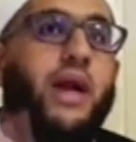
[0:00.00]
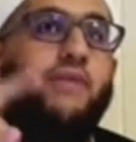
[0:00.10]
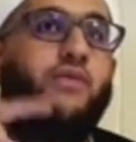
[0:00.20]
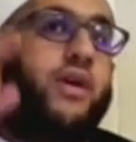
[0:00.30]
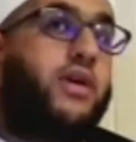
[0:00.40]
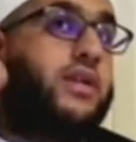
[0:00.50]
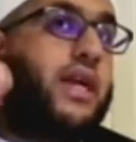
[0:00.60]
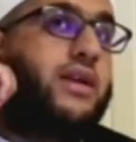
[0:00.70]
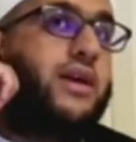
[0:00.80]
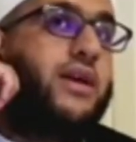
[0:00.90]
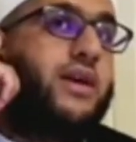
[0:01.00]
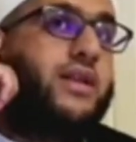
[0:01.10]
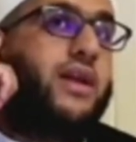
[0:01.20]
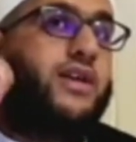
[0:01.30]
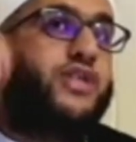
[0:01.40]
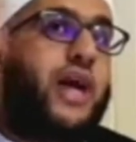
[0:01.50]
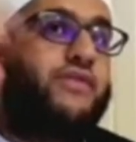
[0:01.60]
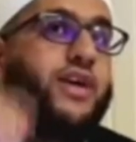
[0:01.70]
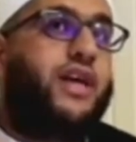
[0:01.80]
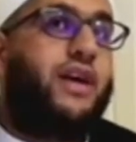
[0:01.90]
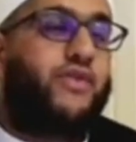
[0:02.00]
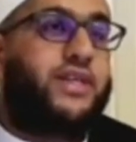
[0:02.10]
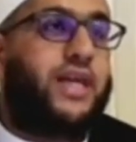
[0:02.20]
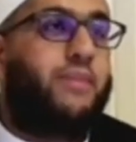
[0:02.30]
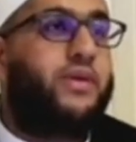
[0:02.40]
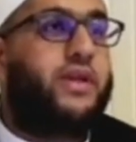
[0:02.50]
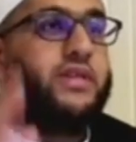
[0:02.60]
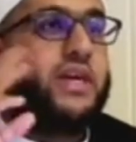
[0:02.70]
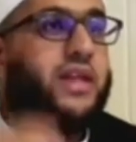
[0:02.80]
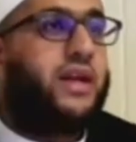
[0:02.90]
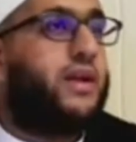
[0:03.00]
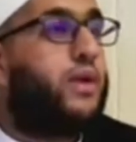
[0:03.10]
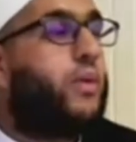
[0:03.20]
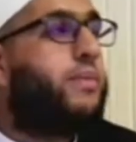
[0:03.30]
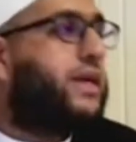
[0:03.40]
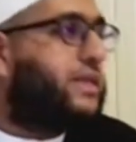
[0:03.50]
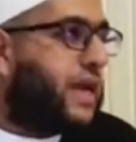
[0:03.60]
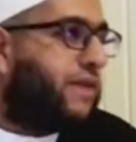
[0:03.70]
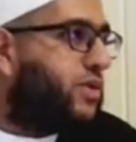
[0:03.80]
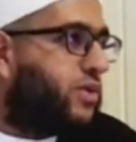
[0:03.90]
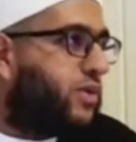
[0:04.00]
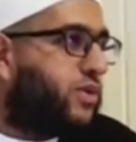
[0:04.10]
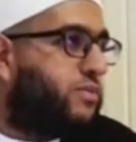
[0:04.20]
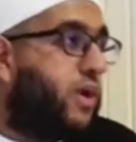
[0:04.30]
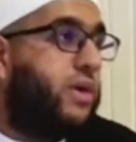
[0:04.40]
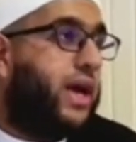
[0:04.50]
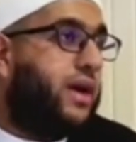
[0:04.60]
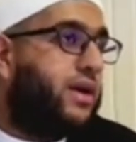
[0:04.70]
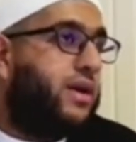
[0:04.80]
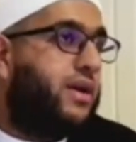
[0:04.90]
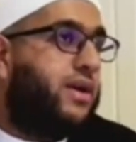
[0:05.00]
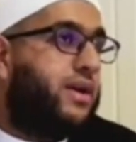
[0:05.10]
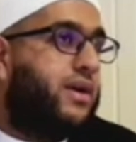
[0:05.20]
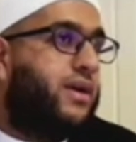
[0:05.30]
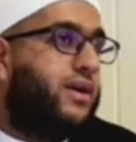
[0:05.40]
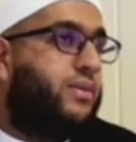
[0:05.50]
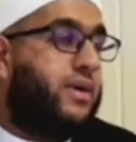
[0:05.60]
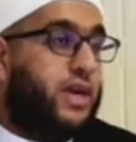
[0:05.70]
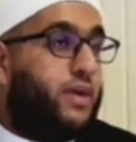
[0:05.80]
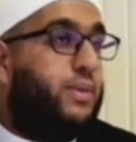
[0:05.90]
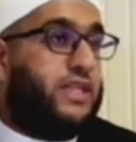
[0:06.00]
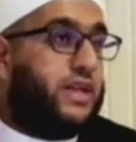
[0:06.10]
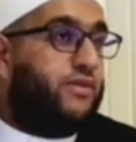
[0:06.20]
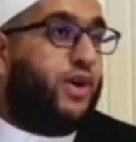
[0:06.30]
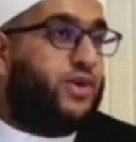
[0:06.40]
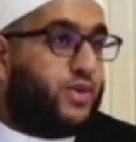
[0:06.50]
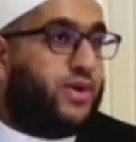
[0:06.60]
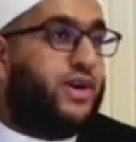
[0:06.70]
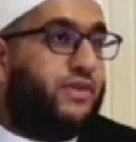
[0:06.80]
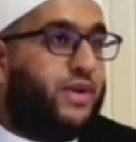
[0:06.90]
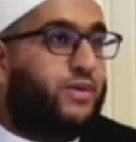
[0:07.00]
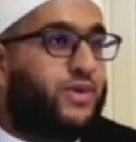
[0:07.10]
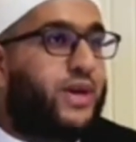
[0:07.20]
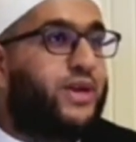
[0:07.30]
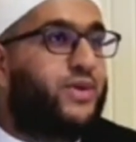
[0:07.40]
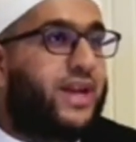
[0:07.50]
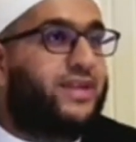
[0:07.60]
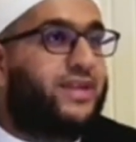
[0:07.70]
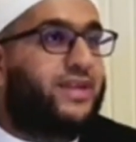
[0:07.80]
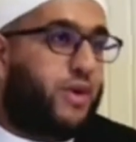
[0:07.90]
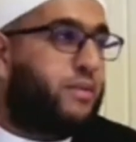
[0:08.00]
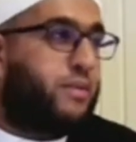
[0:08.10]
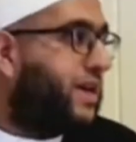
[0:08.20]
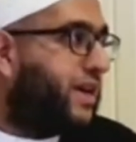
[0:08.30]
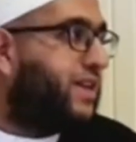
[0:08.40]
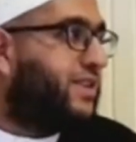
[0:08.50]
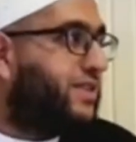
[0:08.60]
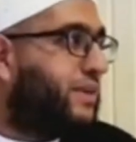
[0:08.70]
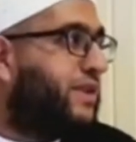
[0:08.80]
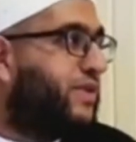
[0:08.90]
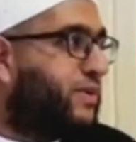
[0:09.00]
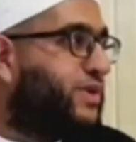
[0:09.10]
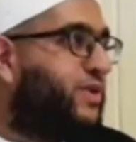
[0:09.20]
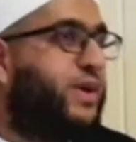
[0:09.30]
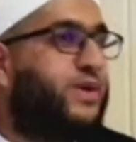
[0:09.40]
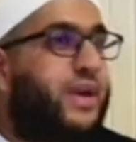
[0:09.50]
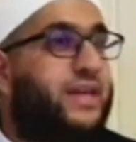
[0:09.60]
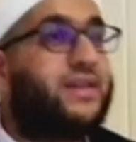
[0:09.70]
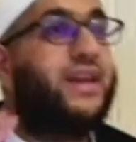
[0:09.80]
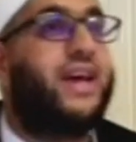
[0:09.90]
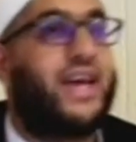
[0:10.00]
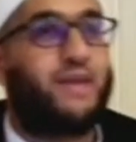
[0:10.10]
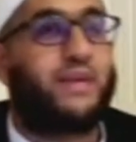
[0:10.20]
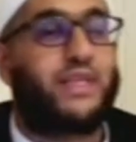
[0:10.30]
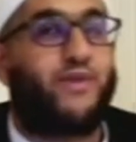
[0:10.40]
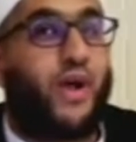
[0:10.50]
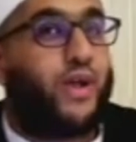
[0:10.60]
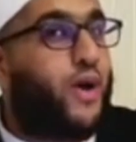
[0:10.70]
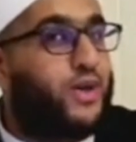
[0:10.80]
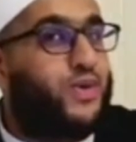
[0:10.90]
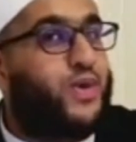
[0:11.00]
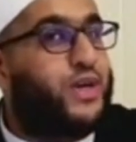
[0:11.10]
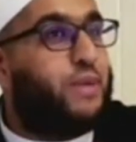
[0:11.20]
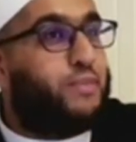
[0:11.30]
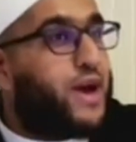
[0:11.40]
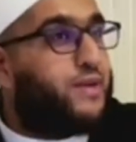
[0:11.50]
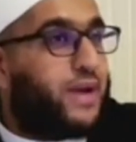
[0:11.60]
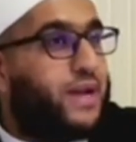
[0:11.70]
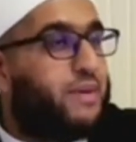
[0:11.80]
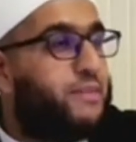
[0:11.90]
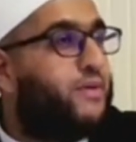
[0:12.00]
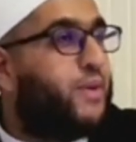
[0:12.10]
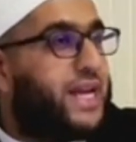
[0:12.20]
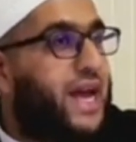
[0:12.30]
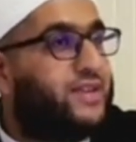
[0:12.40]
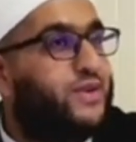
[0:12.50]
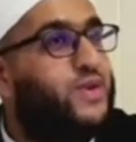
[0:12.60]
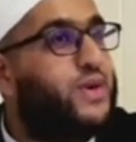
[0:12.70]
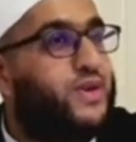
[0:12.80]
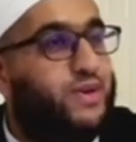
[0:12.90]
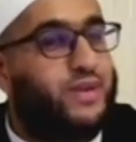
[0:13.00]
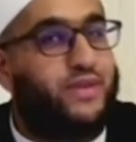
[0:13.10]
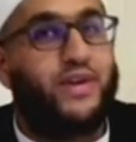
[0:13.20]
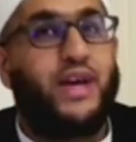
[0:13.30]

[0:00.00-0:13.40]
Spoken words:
I've heard that the Shafi'iyya, for example, they say that the woman doesn't have to do khudma. Okay. Well, he must have also heard, if he was going to a lesson, probably he isn't, but if he was going to a lesson, he must have also heard the bare minimum of what he has to do in terms of